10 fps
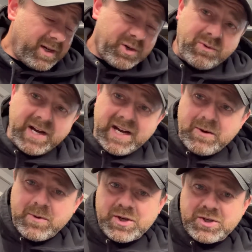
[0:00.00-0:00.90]
Really
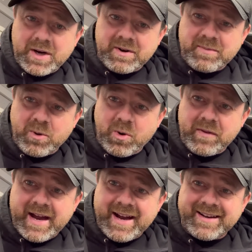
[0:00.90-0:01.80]
wish I would have bought
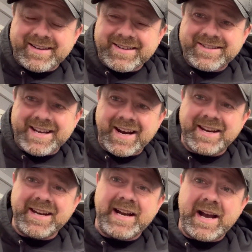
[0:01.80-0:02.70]
that
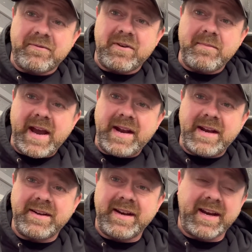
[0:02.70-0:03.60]
Sankey now from
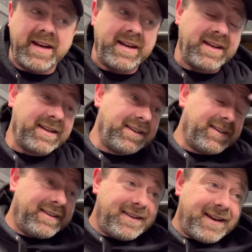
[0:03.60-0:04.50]
NND.
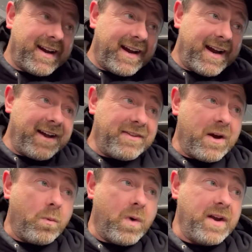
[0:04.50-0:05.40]
That
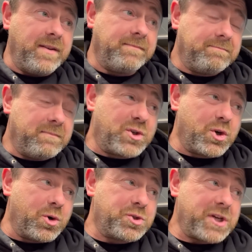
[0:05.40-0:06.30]
one
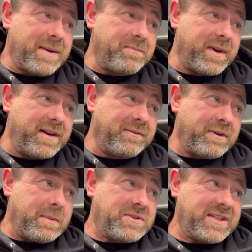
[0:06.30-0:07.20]
mature champion
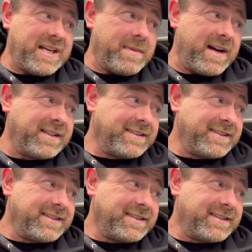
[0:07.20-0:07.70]
from SEBA.